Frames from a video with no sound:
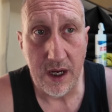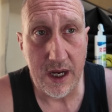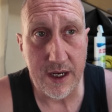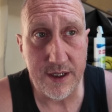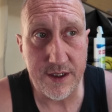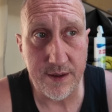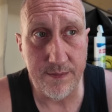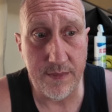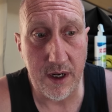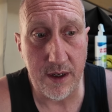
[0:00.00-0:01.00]
and
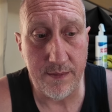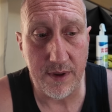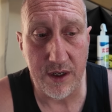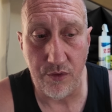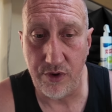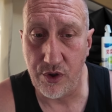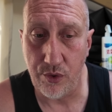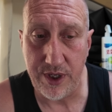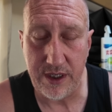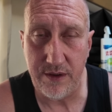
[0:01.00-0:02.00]
some my little
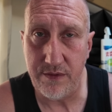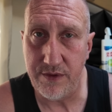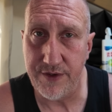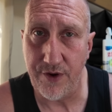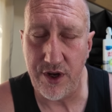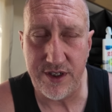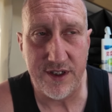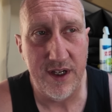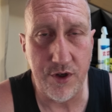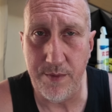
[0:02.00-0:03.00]
recording
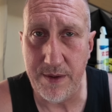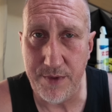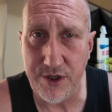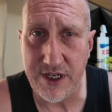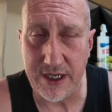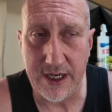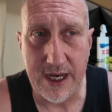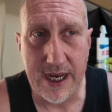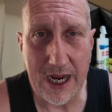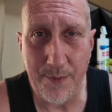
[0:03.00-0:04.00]
device, do a bit of music.
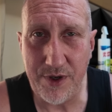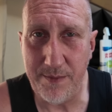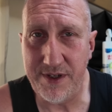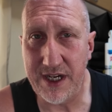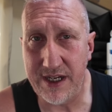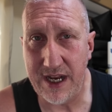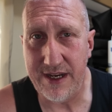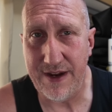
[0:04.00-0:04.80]
And we're going to be taking our